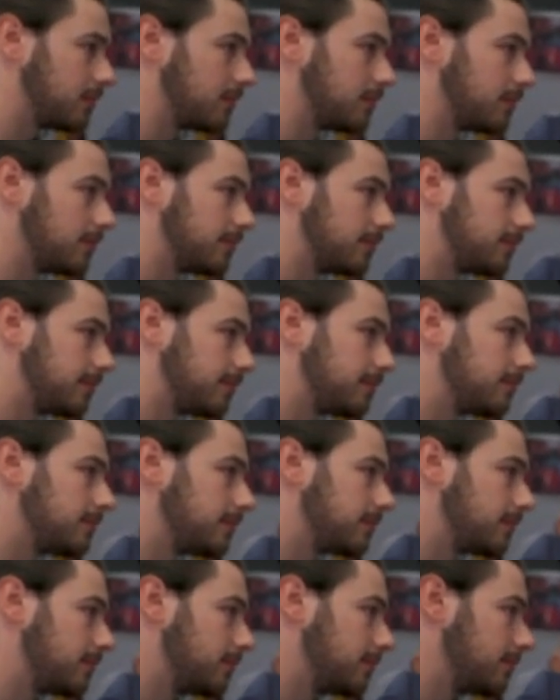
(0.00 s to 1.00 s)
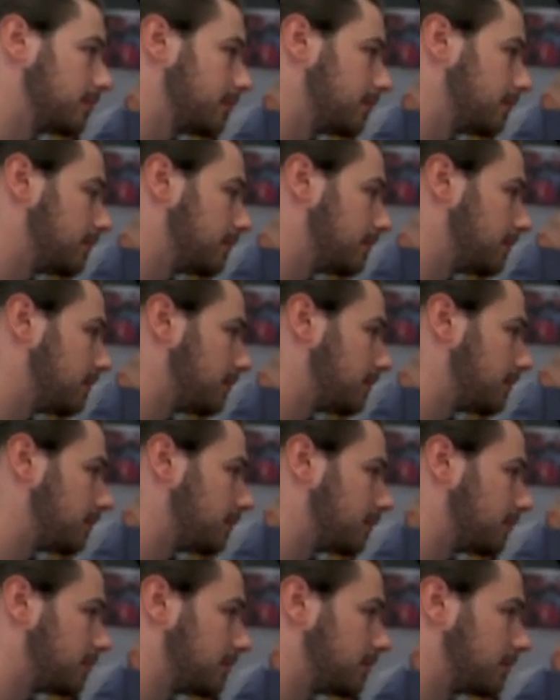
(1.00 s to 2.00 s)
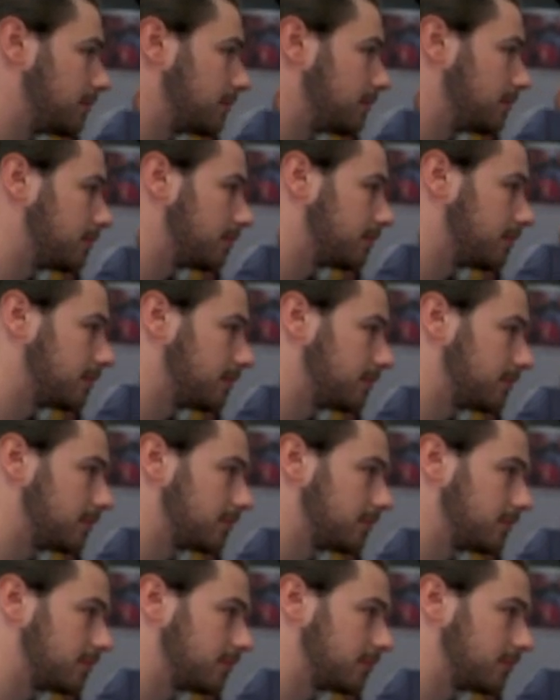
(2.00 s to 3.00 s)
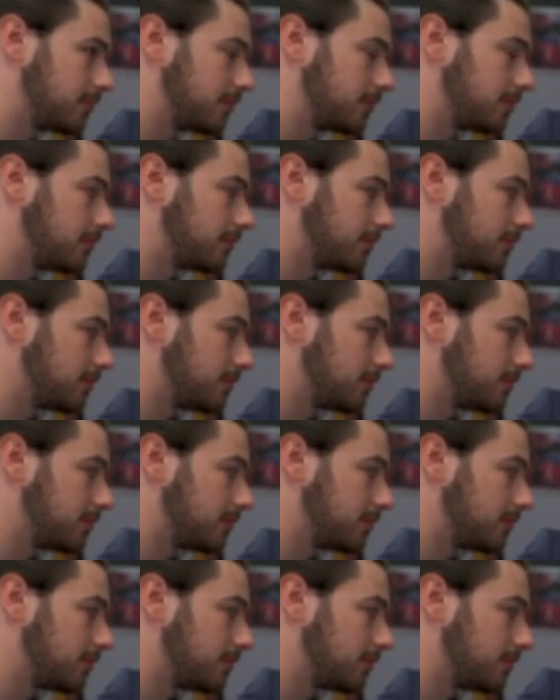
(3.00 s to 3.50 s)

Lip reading: (silent)